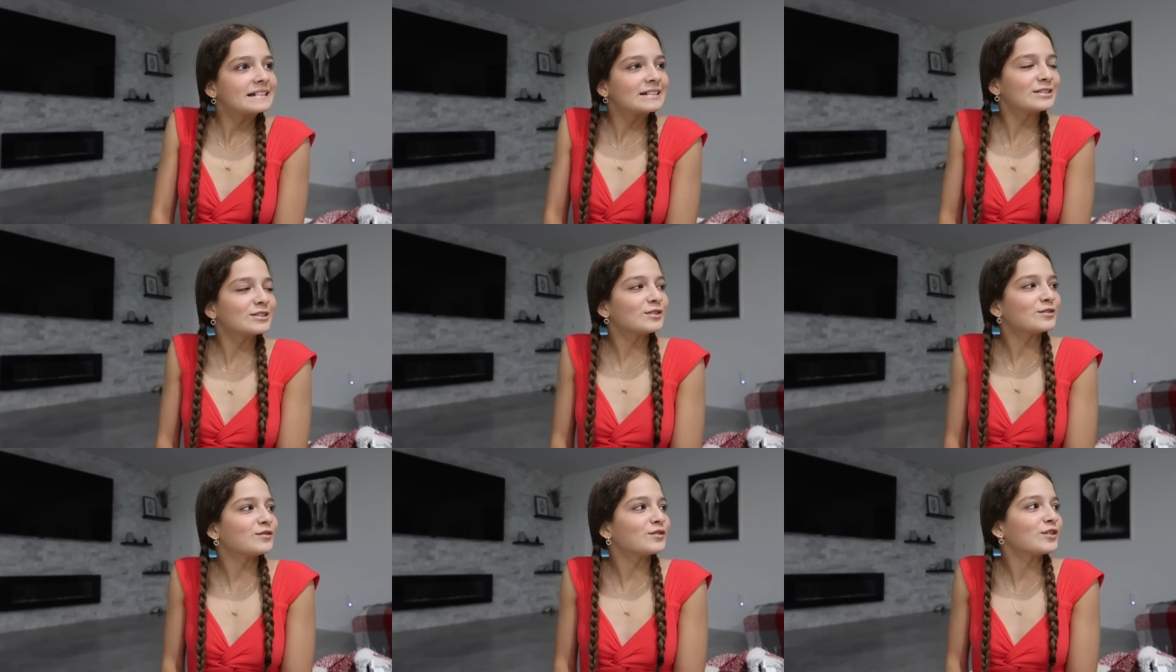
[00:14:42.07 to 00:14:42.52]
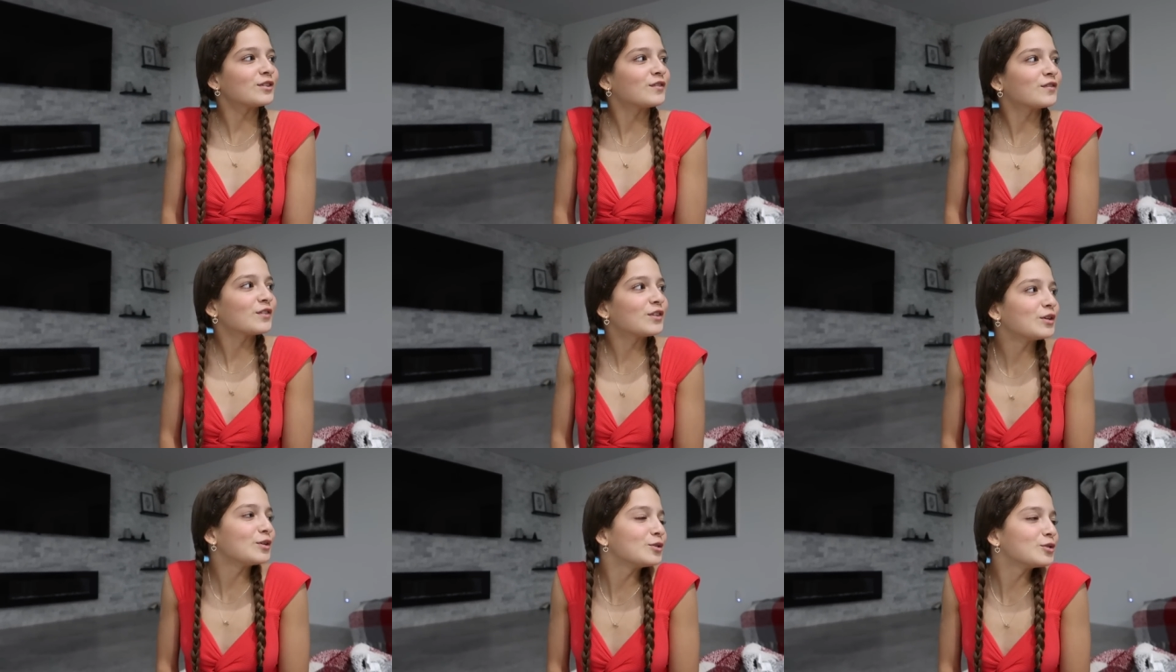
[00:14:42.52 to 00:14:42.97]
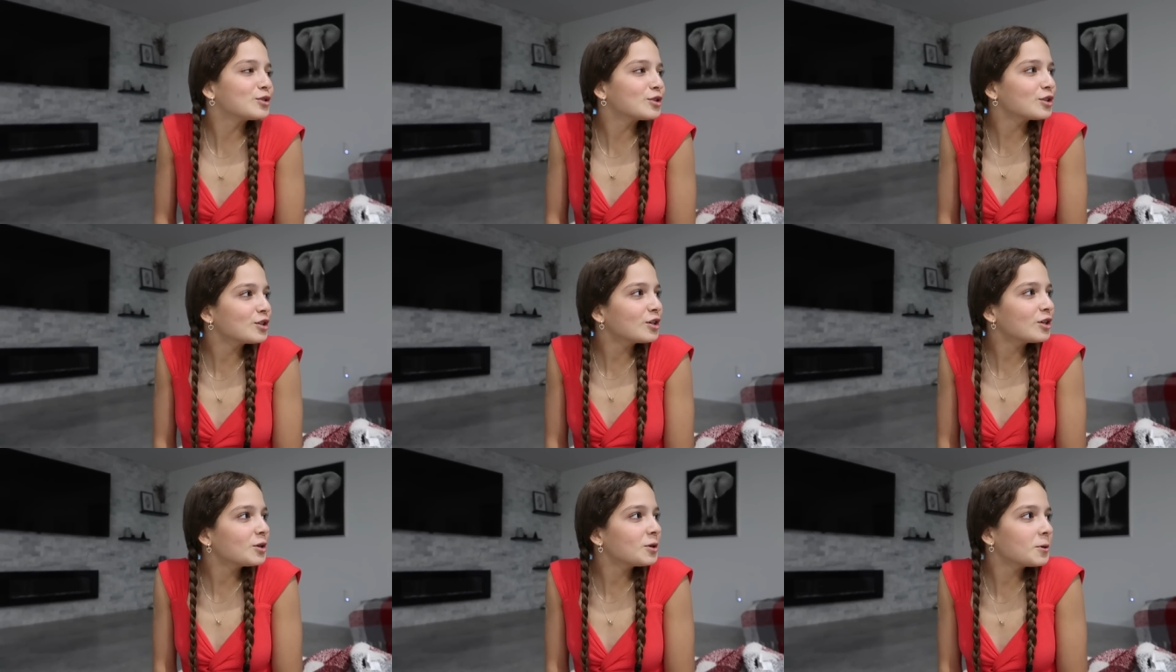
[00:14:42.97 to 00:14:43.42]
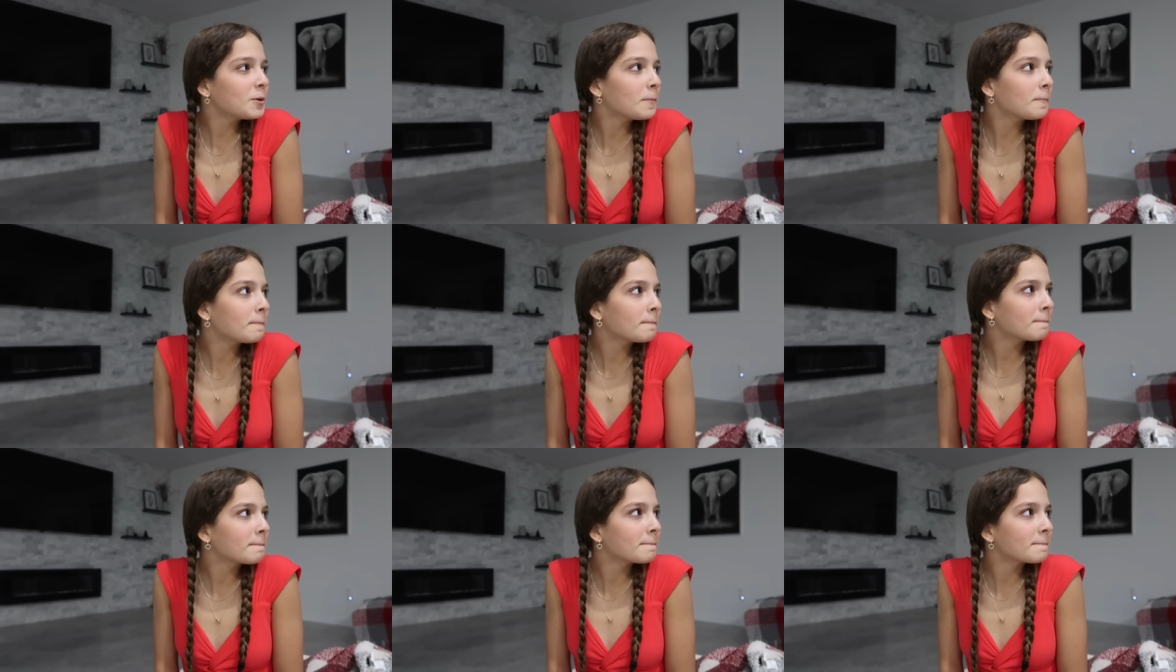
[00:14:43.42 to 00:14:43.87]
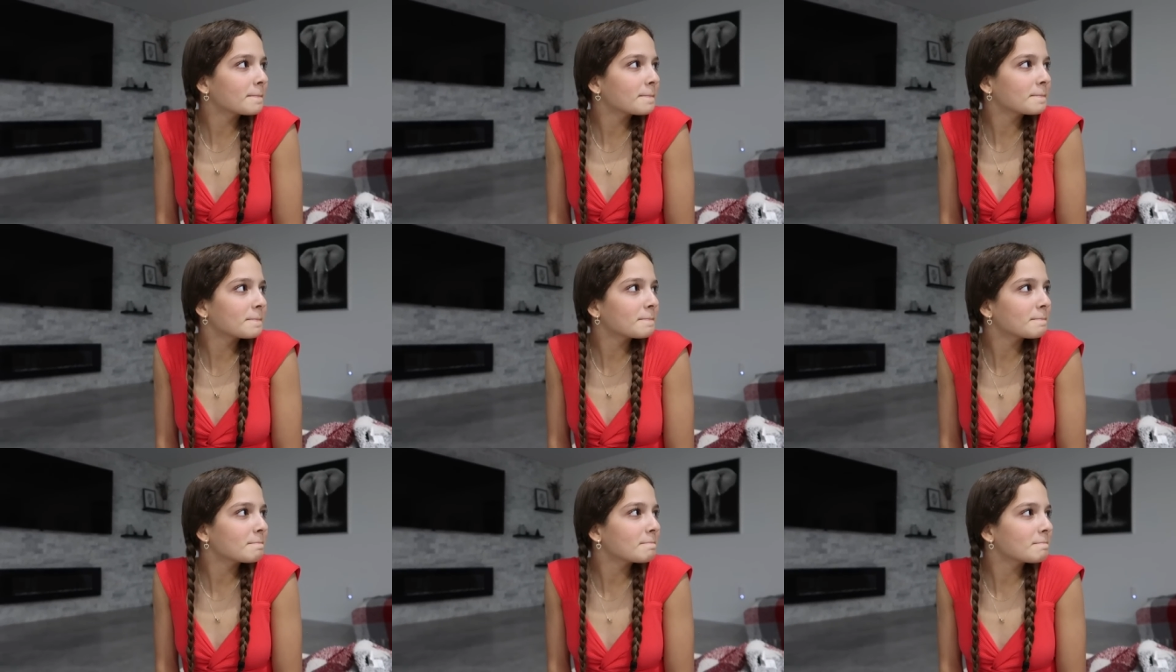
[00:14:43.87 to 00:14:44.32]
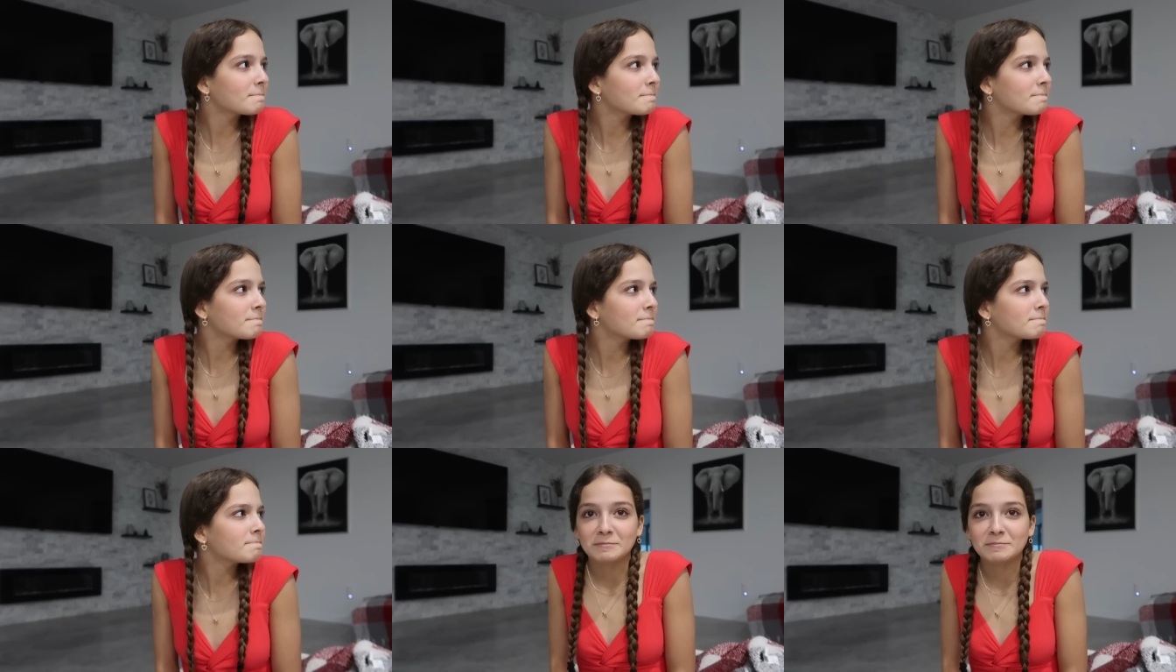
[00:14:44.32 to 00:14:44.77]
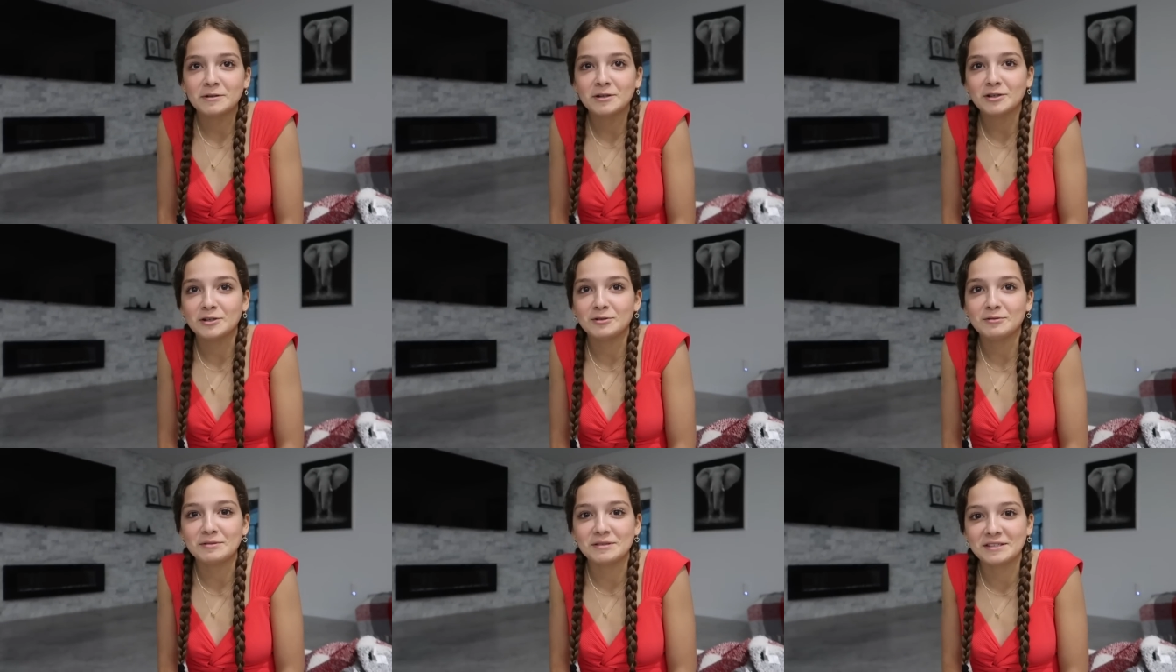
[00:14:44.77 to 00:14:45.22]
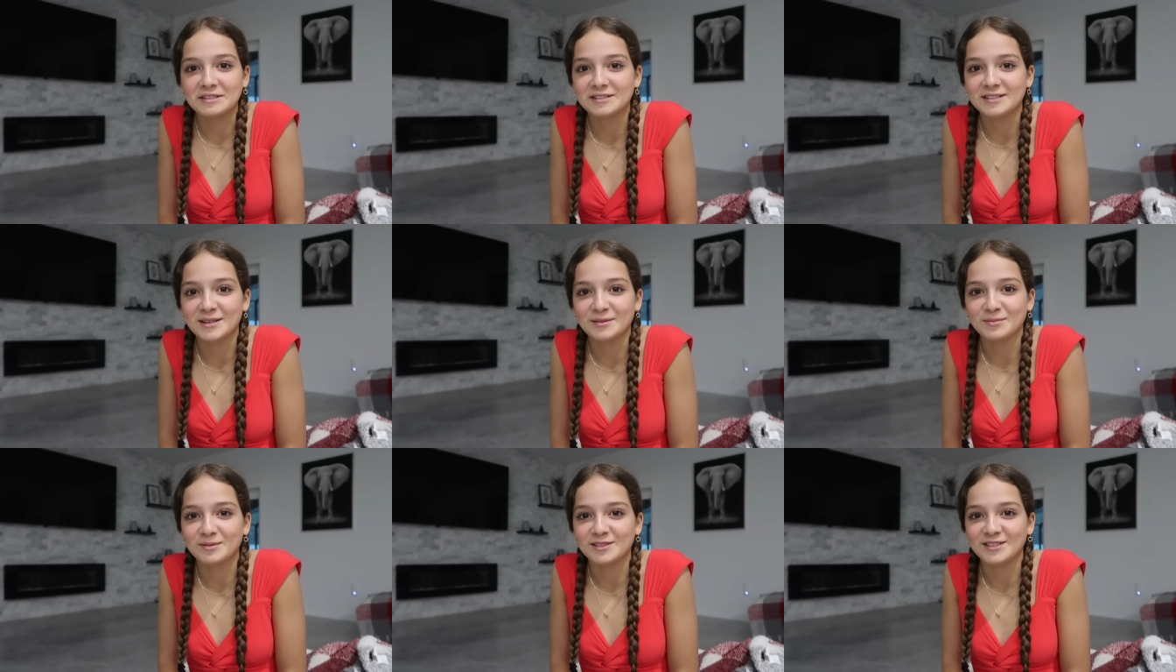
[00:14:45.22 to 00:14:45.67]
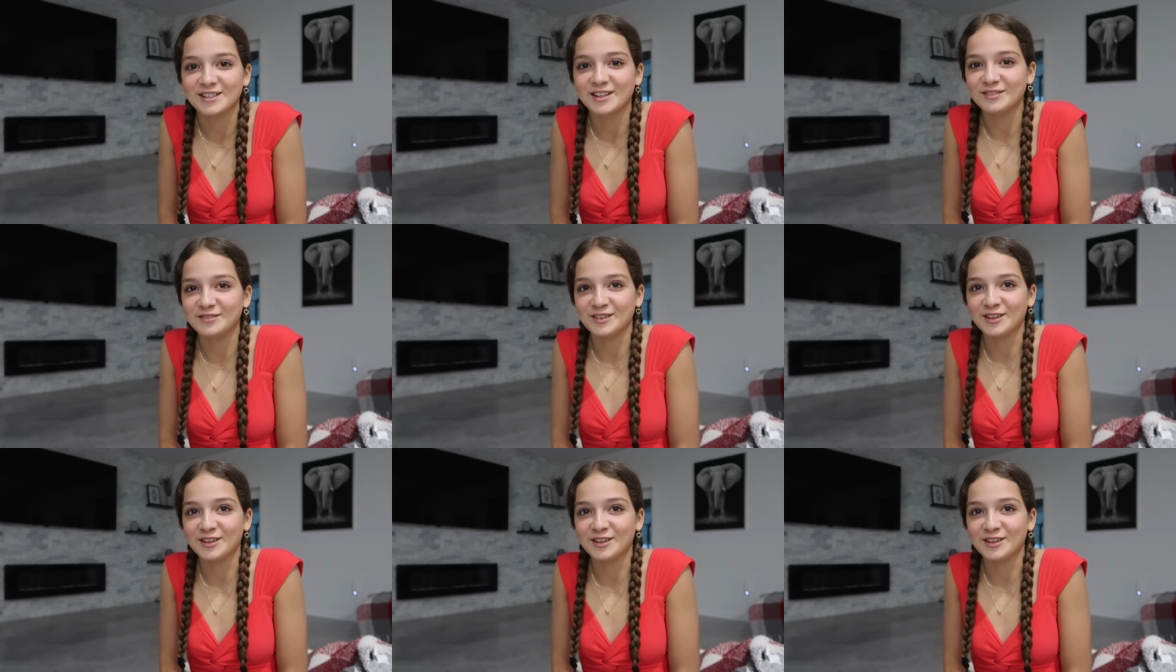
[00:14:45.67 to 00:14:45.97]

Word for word: So for future you, I'm not good with this type of stuff.